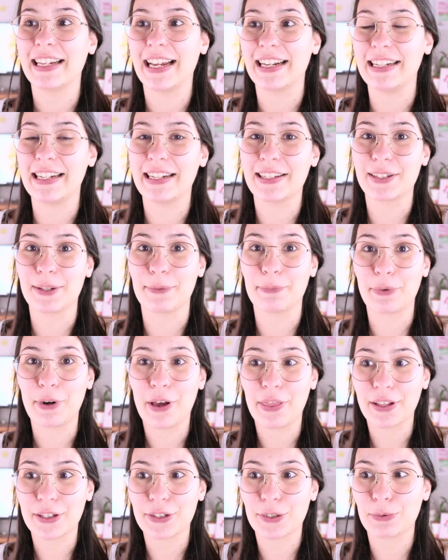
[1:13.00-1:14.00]
getting some
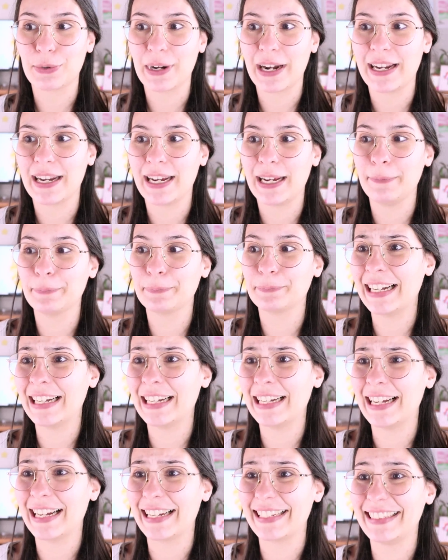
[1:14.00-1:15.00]
products ready.
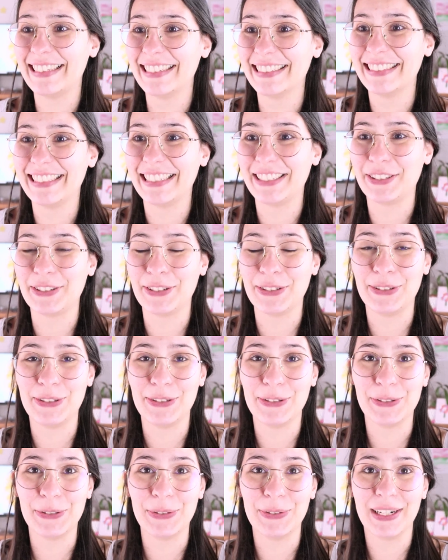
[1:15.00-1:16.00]
I still need to
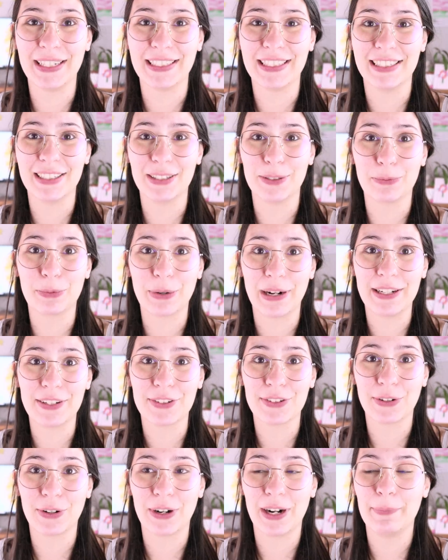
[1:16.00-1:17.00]
do a little
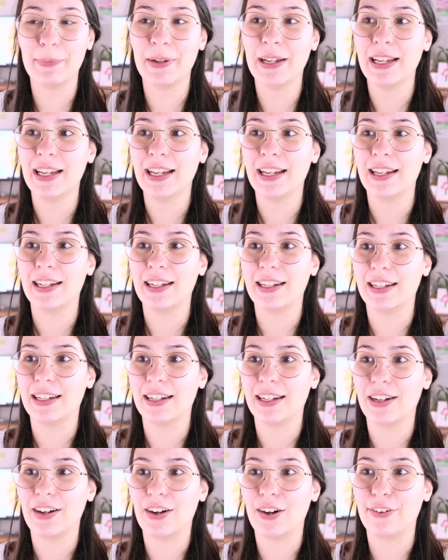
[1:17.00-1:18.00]
brainstorm
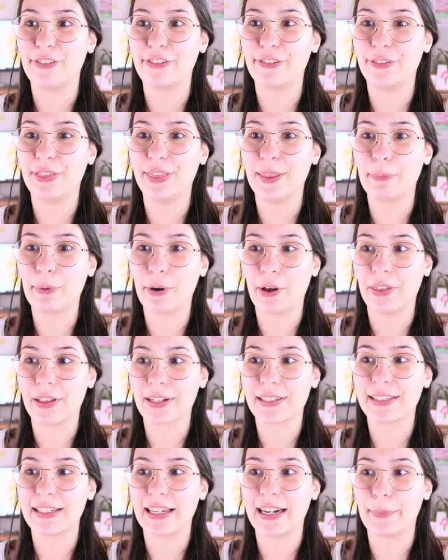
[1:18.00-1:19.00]
of the
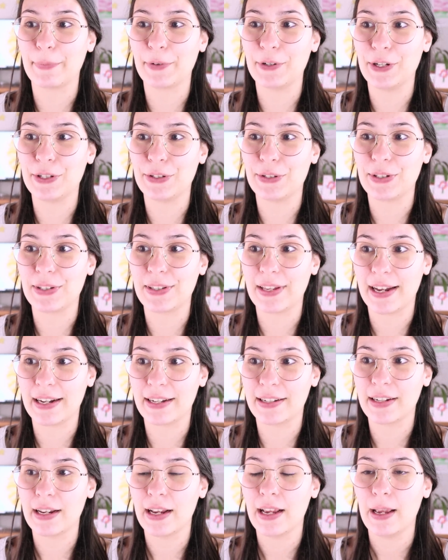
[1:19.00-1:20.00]
products that I'm going to
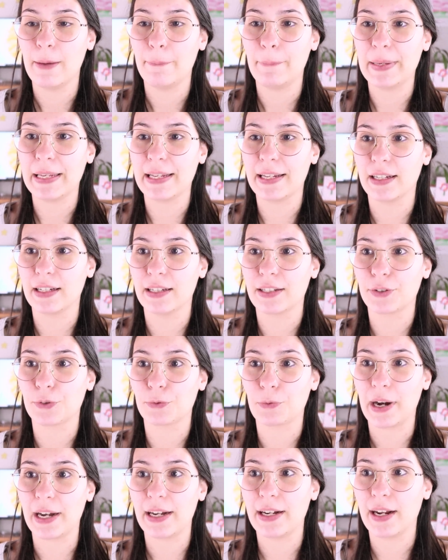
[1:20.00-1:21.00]
send, because
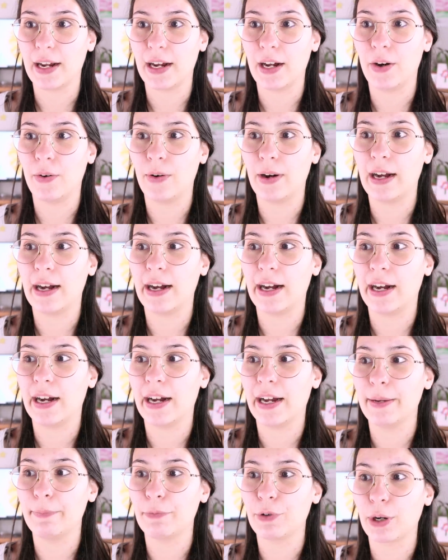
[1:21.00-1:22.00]
right now
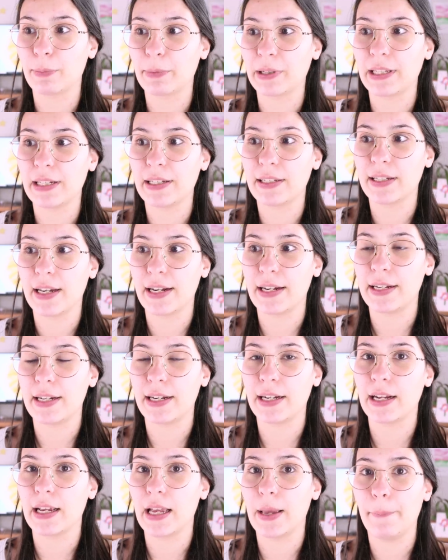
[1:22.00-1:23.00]
I'm normally
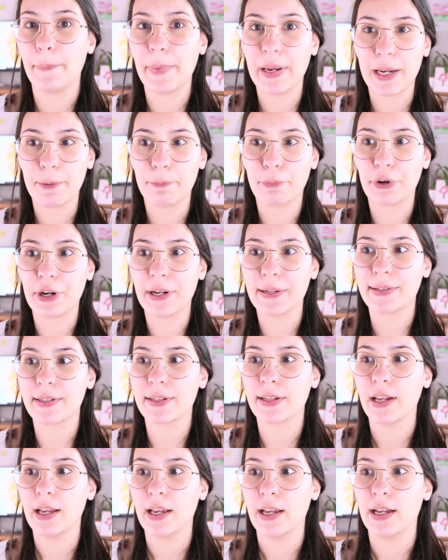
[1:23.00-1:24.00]
sending a mini
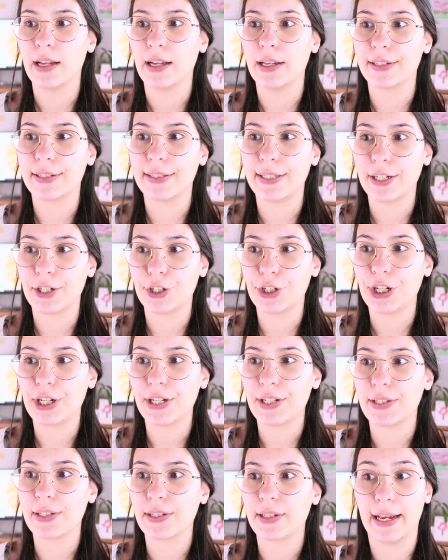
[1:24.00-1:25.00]
print, a sticker
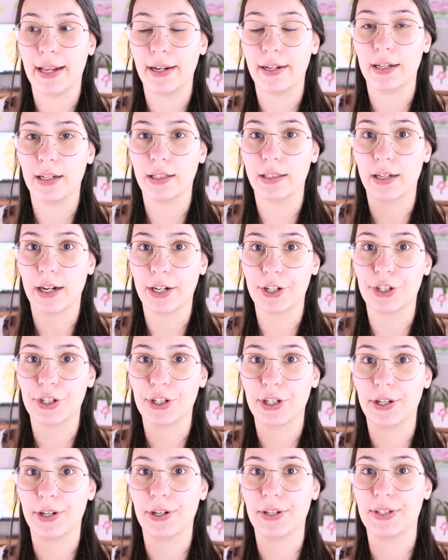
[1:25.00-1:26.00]
sheet and a
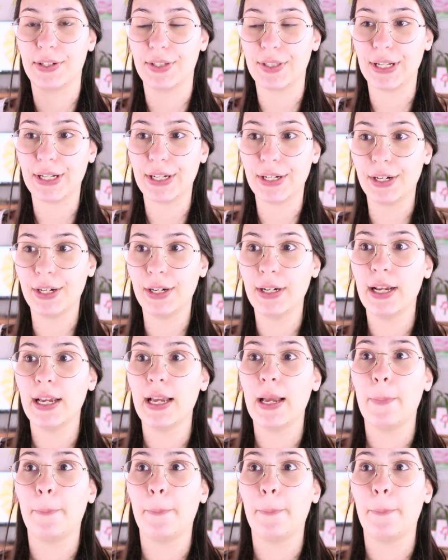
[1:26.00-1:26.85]
larger sticker,